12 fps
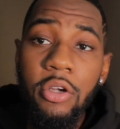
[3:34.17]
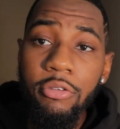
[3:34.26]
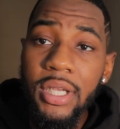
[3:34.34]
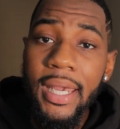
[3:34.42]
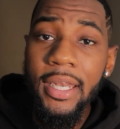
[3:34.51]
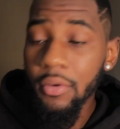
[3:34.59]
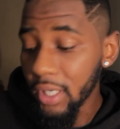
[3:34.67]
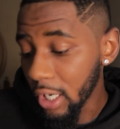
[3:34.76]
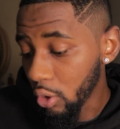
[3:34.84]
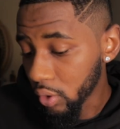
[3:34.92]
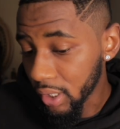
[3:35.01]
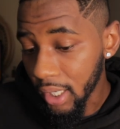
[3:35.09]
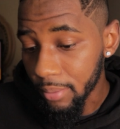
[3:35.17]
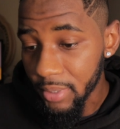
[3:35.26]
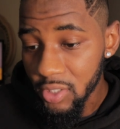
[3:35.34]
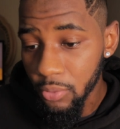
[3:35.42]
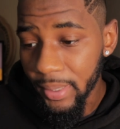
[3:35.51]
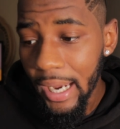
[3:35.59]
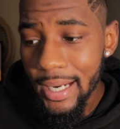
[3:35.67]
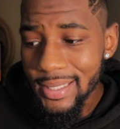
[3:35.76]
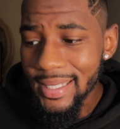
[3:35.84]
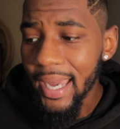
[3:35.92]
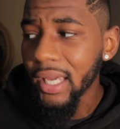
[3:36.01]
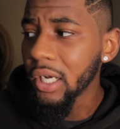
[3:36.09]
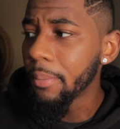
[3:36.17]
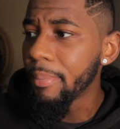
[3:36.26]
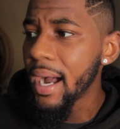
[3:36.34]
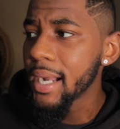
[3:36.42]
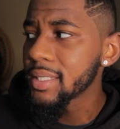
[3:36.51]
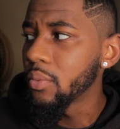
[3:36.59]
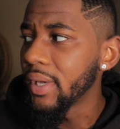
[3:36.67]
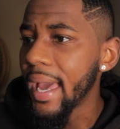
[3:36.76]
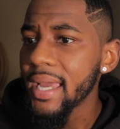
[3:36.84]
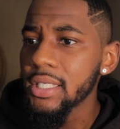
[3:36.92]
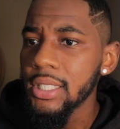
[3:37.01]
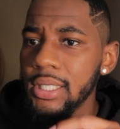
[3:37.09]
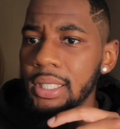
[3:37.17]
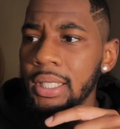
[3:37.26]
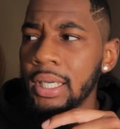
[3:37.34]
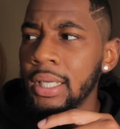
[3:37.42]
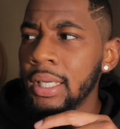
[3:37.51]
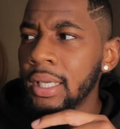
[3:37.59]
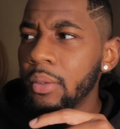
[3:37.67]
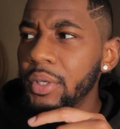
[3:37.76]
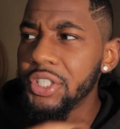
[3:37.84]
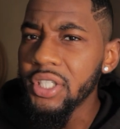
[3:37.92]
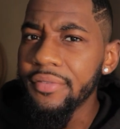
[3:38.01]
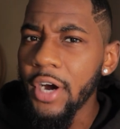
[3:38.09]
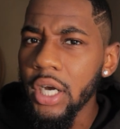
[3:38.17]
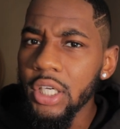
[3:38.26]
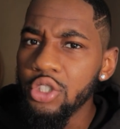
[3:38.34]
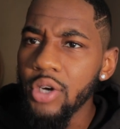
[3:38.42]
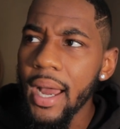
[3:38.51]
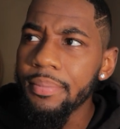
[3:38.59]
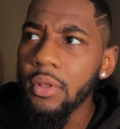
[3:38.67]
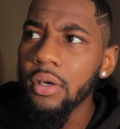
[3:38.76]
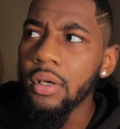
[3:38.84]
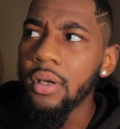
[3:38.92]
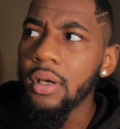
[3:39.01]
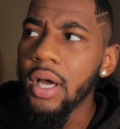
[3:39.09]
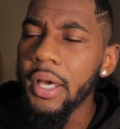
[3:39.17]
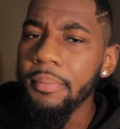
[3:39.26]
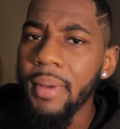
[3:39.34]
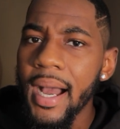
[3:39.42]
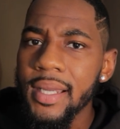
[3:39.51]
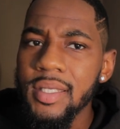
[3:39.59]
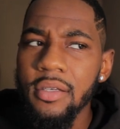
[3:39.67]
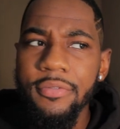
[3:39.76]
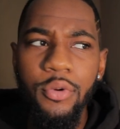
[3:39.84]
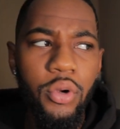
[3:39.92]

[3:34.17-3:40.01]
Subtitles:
really ain't no need to hold it up. This will be our second unboxing. We should have already dropped the unboxing